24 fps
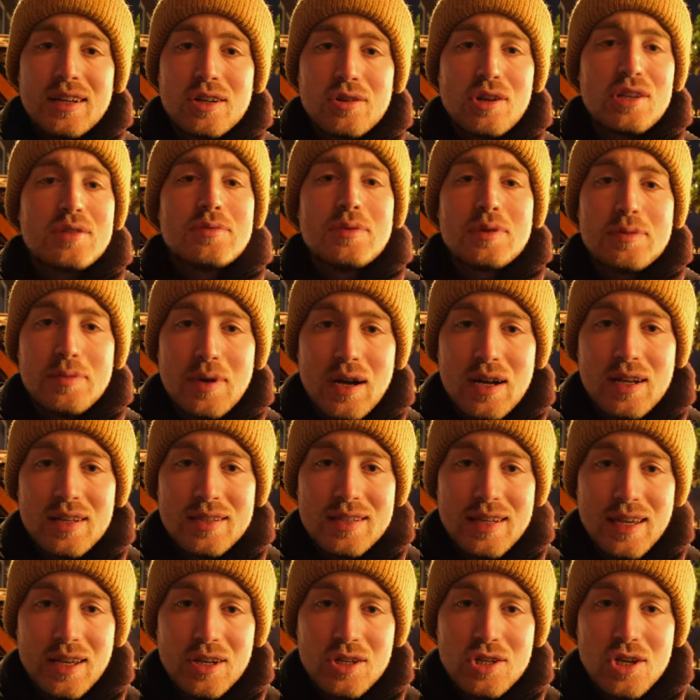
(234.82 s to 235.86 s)
Christmas
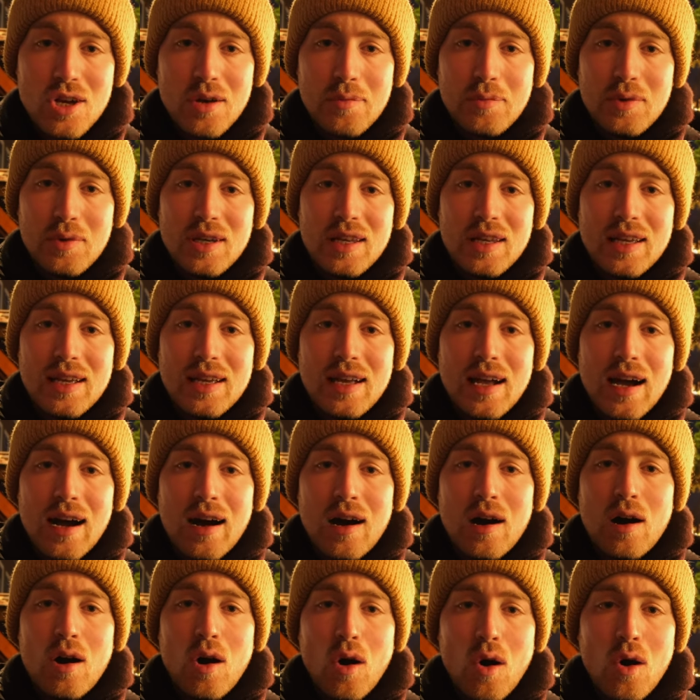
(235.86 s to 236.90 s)
markets here in Germany
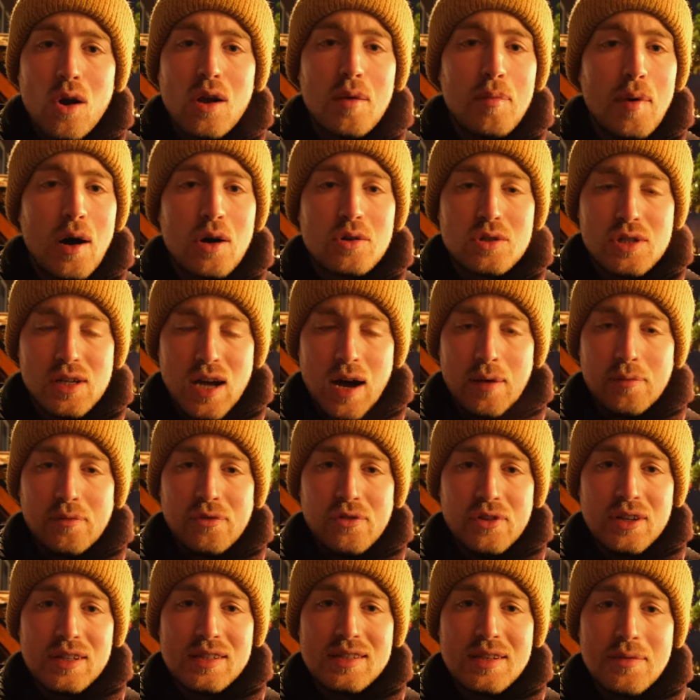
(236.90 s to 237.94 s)
are all about
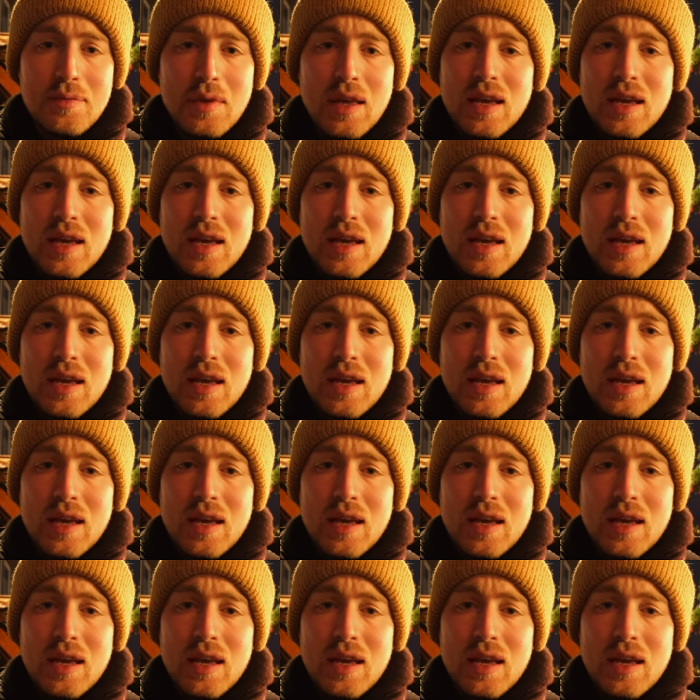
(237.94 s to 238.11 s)
comfort.